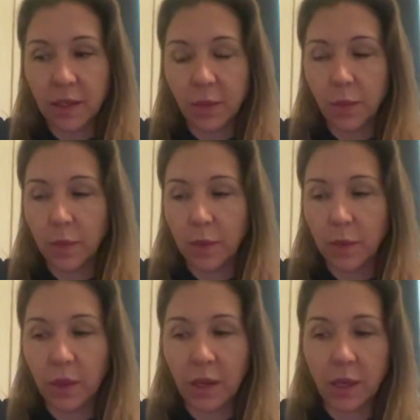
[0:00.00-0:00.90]
They, you know,
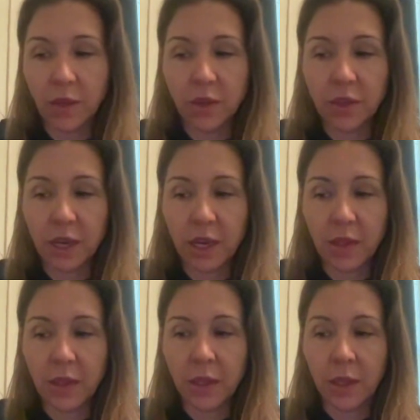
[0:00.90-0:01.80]
really understand